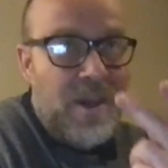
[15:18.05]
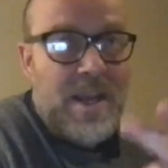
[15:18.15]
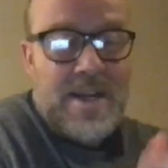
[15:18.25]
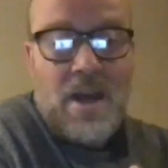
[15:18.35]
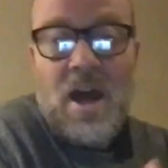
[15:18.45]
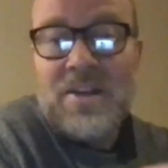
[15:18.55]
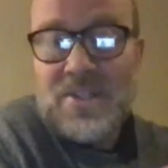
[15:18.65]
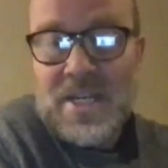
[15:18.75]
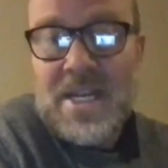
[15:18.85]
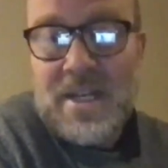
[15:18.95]

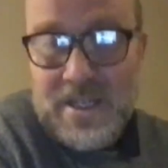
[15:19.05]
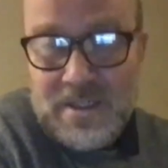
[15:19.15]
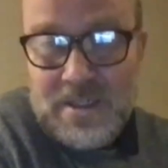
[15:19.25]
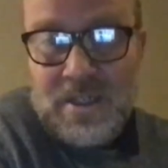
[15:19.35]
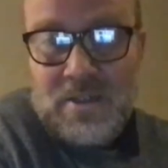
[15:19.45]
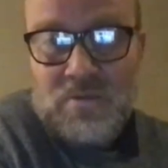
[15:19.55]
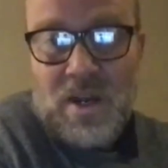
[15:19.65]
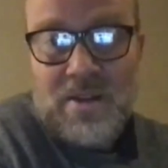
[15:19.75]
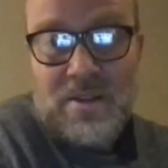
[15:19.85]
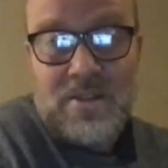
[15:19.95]
enhanced healing
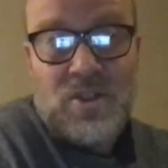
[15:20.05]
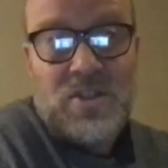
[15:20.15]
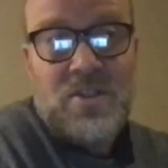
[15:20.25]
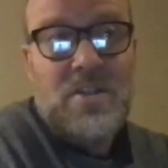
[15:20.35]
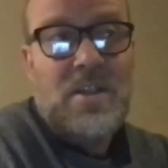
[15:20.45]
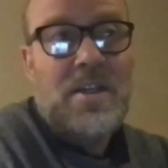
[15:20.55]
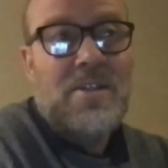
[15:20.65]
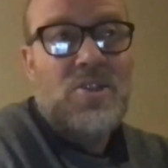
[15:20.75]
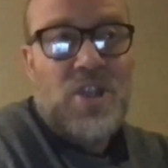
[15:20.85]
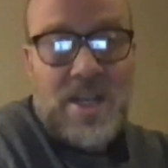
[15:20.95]
rather than just
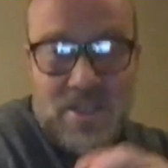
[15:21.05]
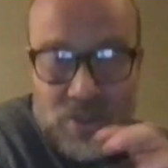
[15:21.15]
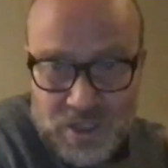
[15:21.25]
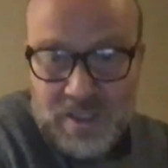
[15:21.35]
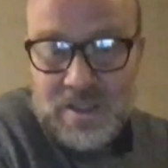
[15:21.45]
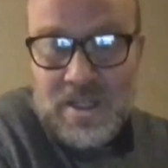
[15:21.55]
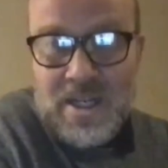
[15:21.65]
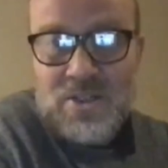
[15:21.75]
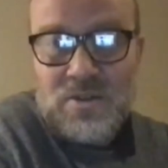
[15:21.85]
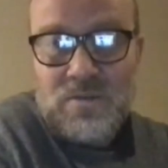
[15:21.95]
changing the
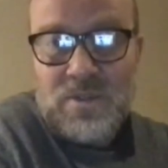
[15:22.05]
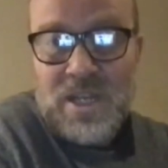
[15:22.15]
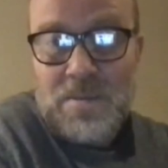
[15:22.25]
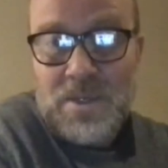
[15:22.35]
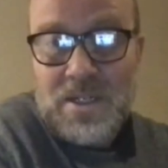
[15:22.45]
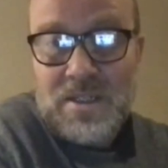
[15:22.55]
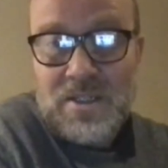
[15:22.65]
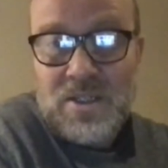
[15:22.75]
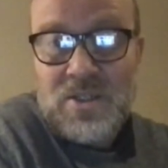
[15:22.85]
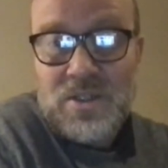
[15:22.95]
nature of what's happening in the
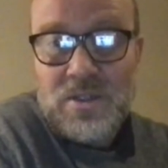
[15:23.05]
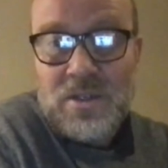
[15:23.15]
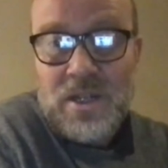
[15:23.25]
tissue.